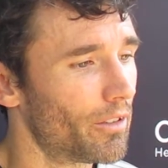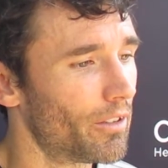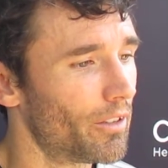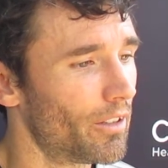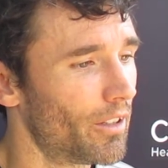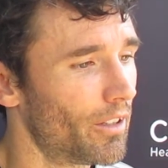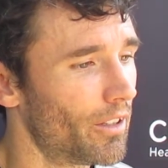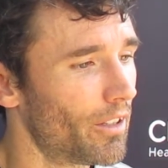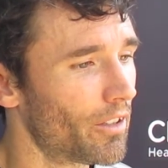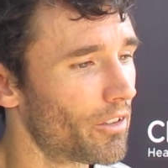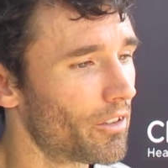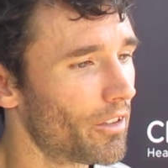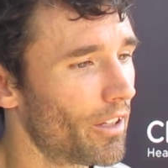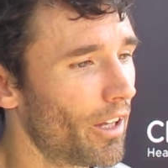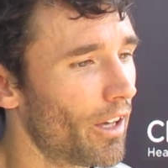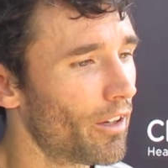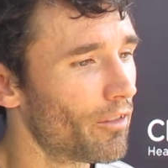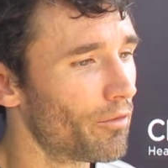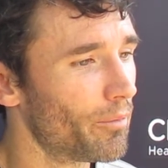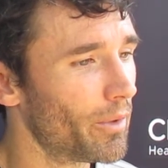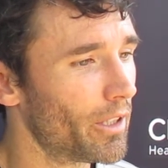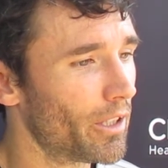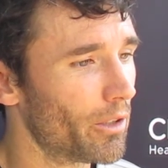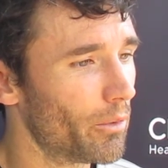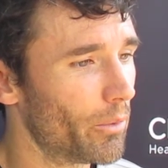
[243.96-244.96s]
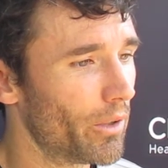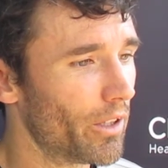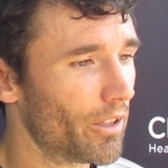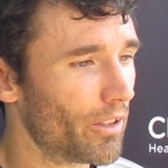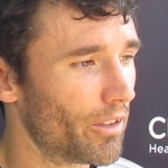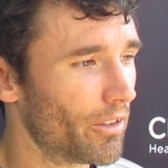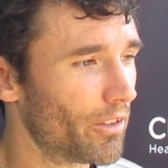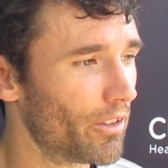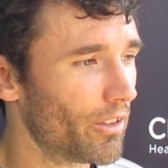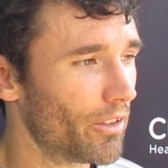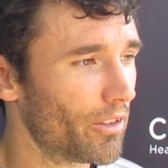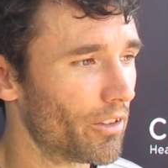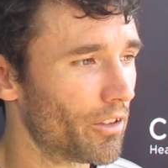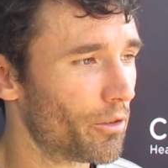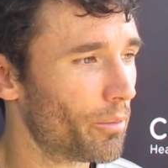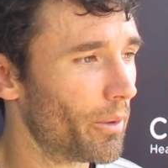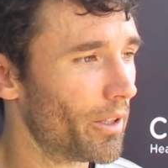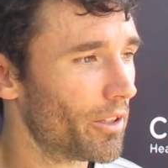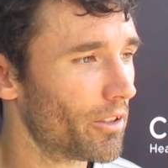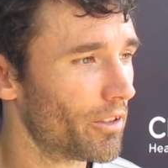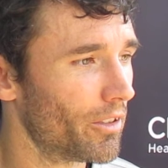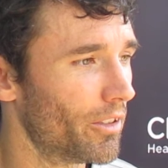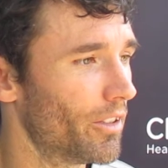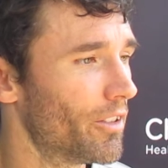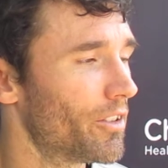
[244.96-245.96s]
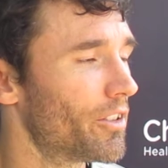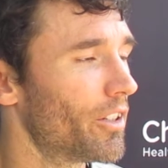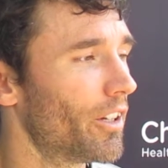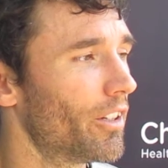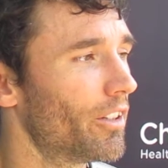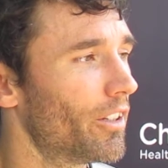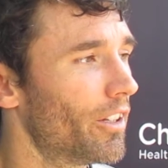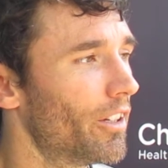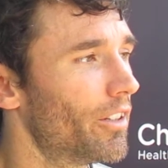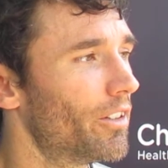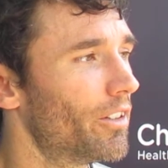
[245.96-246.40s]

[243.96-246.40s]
he doesn't have many weaknesses, especially inside the 8.